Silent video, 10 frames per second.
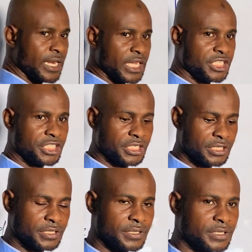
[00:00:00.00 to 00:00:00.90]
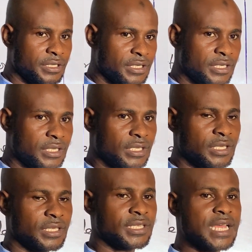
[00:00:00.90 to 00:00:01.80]
energy.
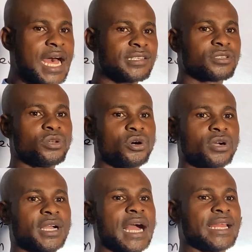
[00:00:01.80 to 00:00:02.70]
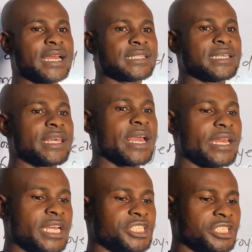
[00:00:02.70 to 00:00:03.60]
It has no kinetic
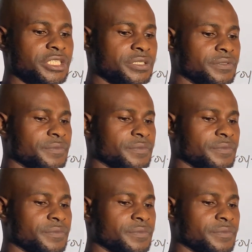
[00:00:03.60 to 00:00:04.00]
energy.